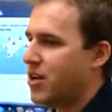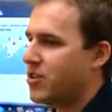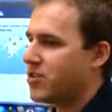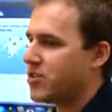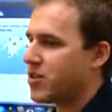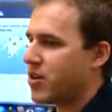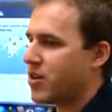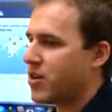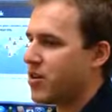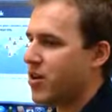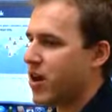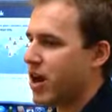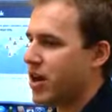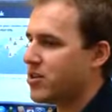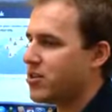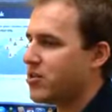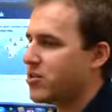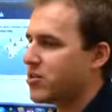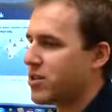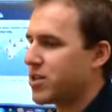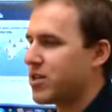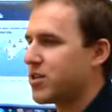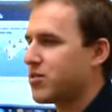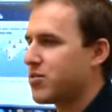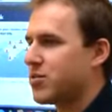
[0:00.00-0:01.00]
And so I
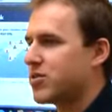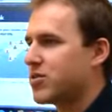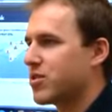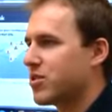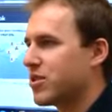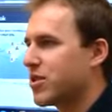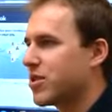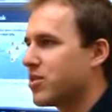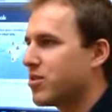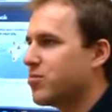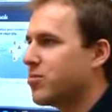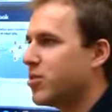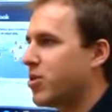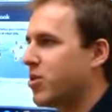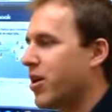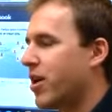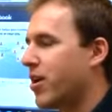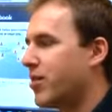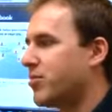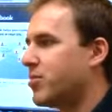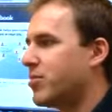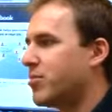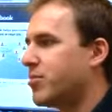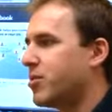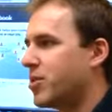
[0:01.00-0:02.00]
do think it was a little blown
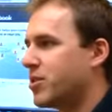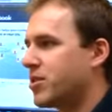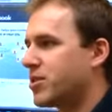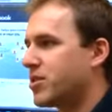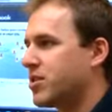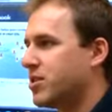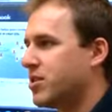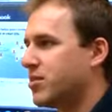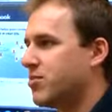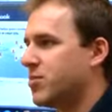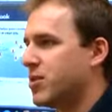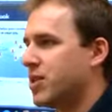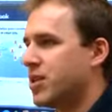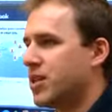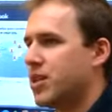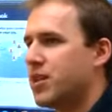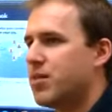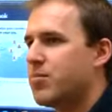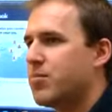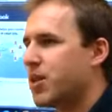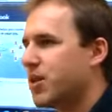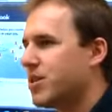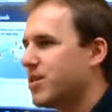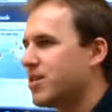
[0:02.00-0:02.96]
out of proportion in the media.